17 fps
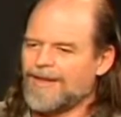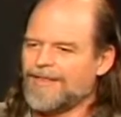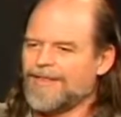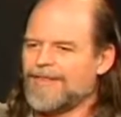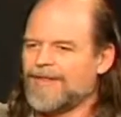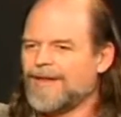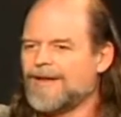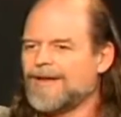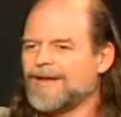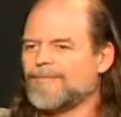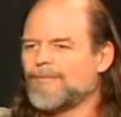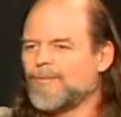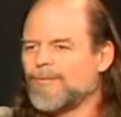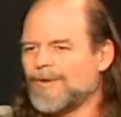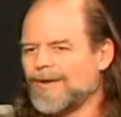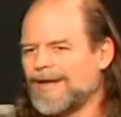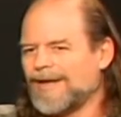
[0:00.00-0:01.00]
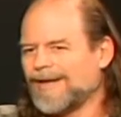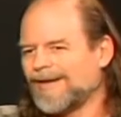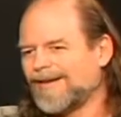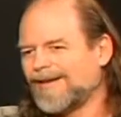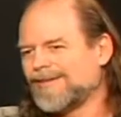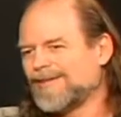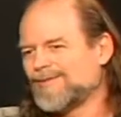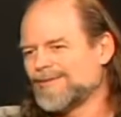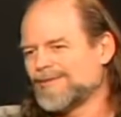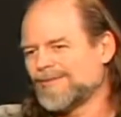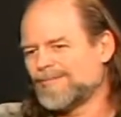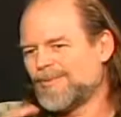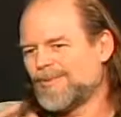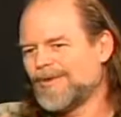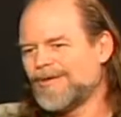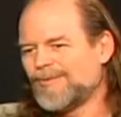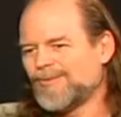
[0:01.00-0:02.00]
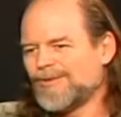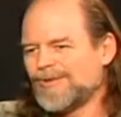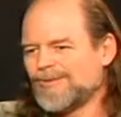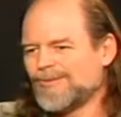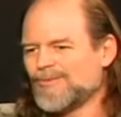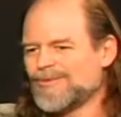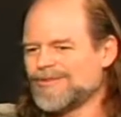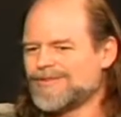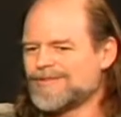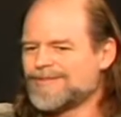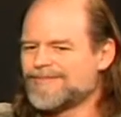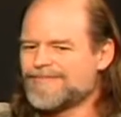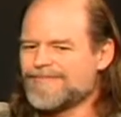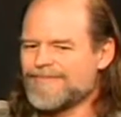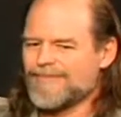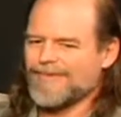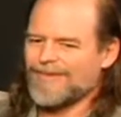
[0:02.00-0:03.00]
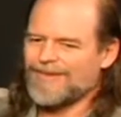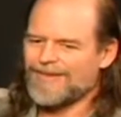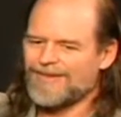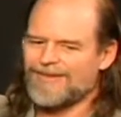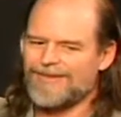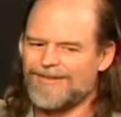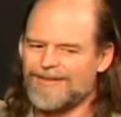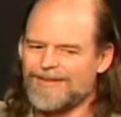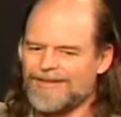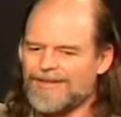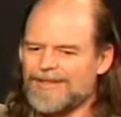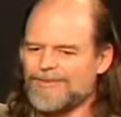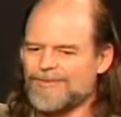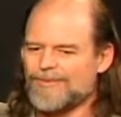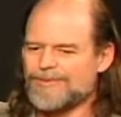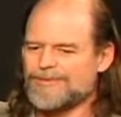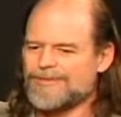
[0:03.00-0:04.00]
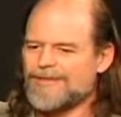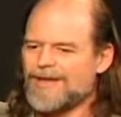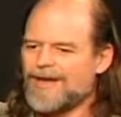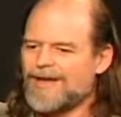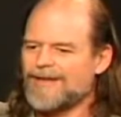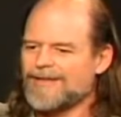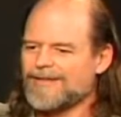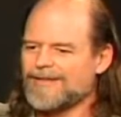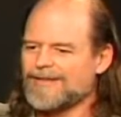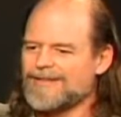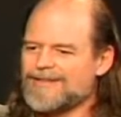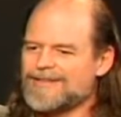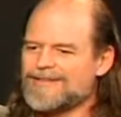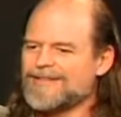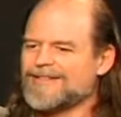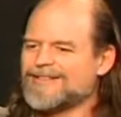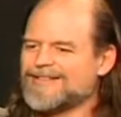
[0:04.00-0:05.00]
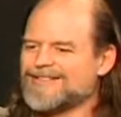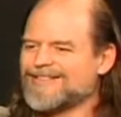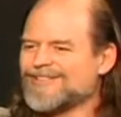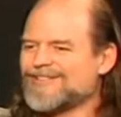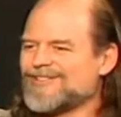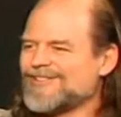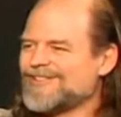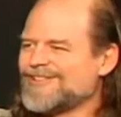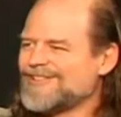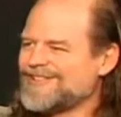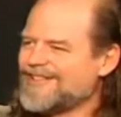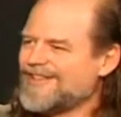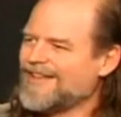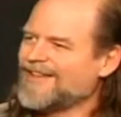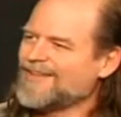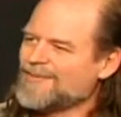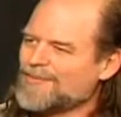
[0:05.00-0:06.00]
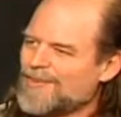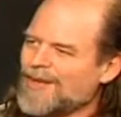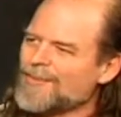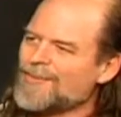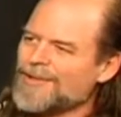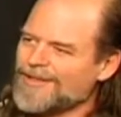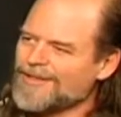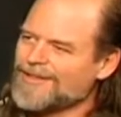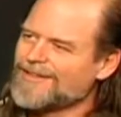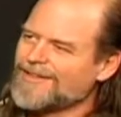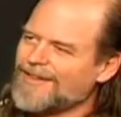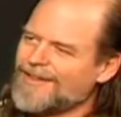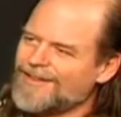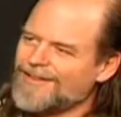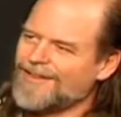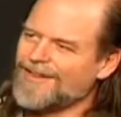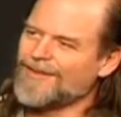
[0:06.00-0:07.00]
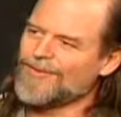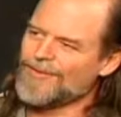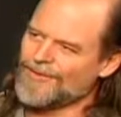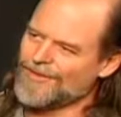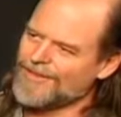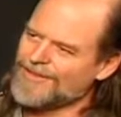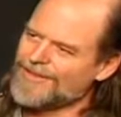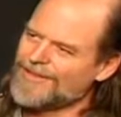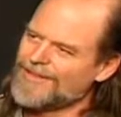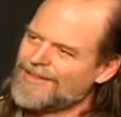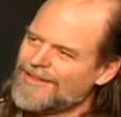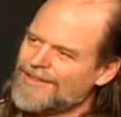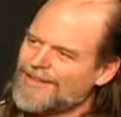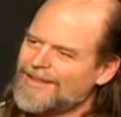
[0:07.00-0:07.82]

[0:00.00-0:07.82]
And then there was a point where it was not an easy decision to take it public and offer it.